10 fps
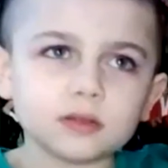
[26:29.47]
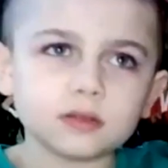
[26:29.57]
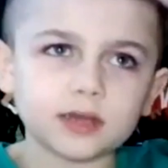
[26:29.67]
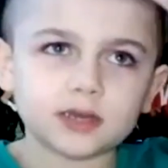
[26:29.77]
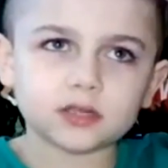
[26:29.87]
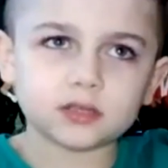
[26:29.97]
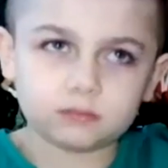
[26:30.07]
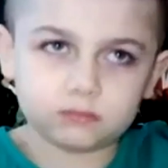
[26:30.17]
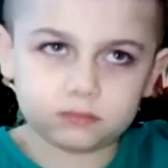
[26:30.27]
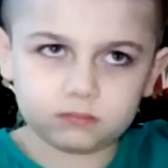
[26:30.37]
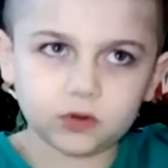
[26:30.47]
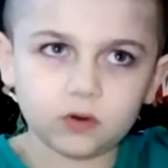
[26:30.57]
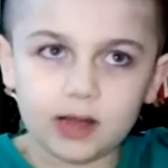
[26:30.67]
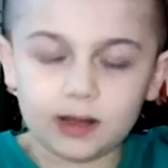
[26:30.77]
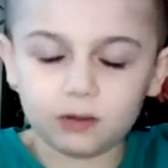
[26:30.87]
like, you
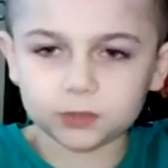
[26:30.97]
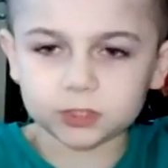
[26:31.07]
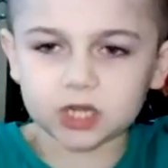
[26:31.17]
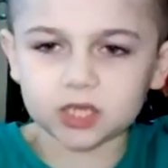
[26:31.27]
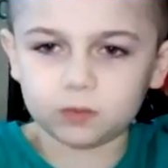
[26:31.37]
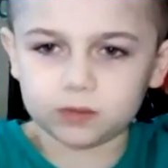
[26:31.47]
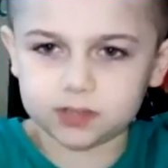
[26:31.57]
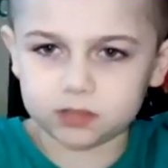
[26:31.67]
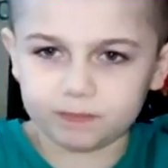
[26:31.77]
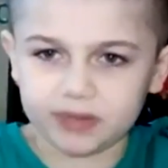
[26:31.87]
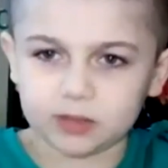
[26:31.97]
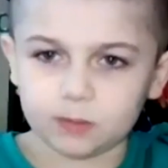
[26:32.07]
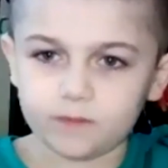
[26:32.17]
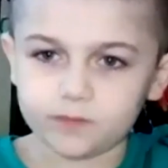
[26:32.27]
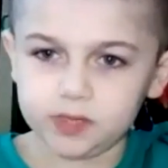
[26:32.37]
know how Chucky was this big in the
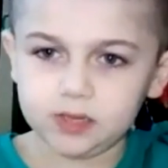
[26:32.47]
movie?